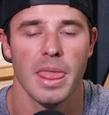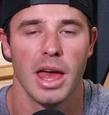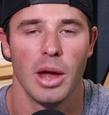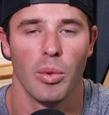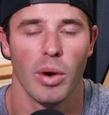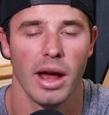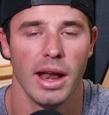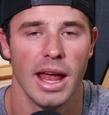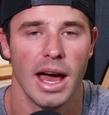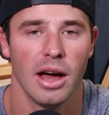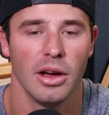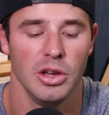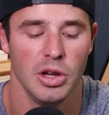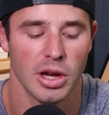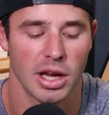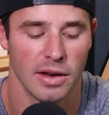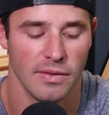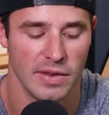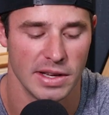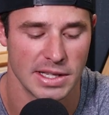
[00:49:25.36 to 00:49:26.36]
And right now, you
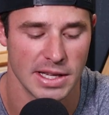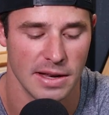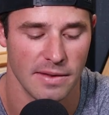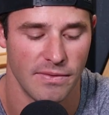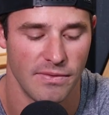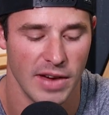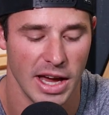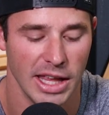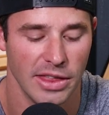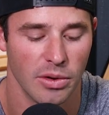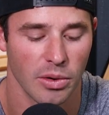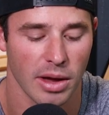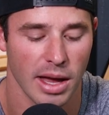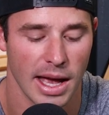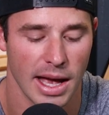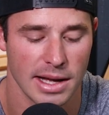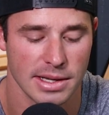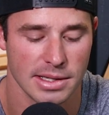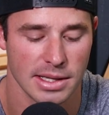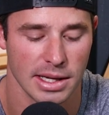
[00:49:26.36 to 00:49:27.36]
can visit
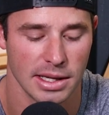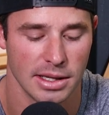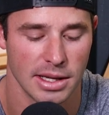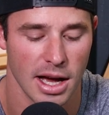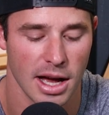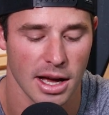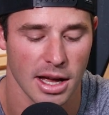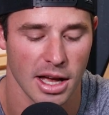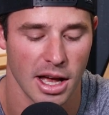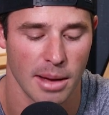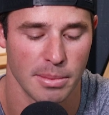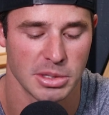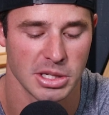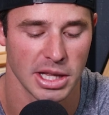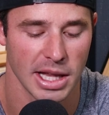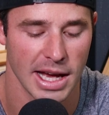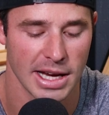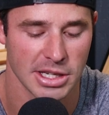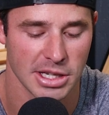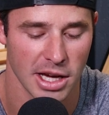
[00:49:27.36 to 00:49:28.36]
faithfulcounseling.com
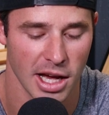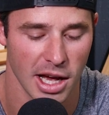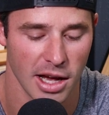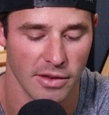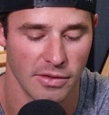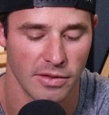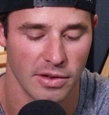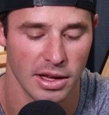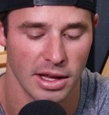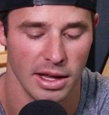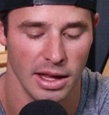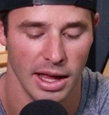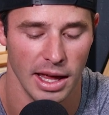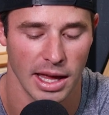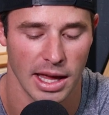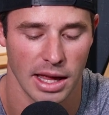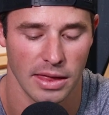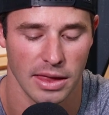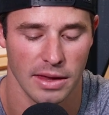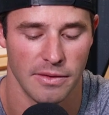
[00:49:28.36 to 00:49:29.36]
slash huff and
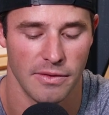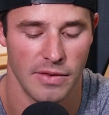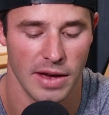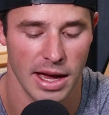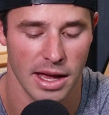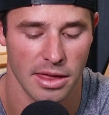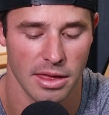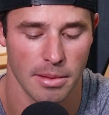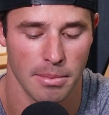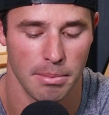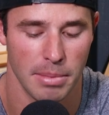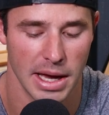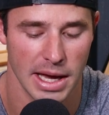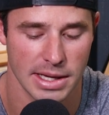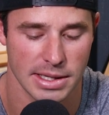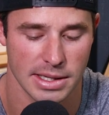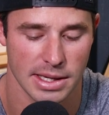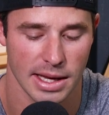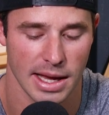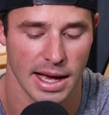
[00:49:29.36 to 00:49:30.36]
get the
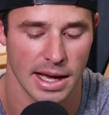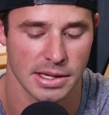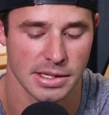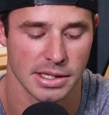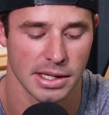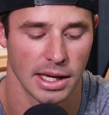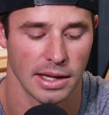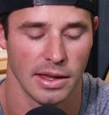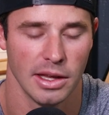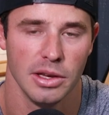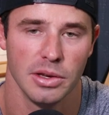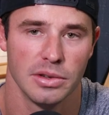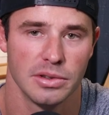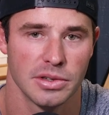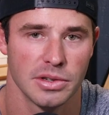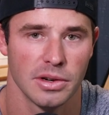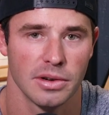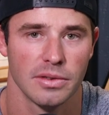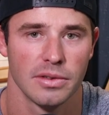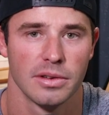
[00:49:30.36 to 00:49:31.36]
faith-based counseling that you
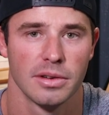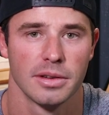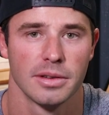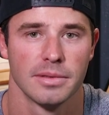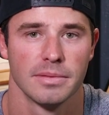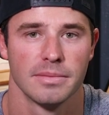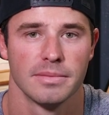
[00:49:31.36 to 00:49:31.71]
deserve.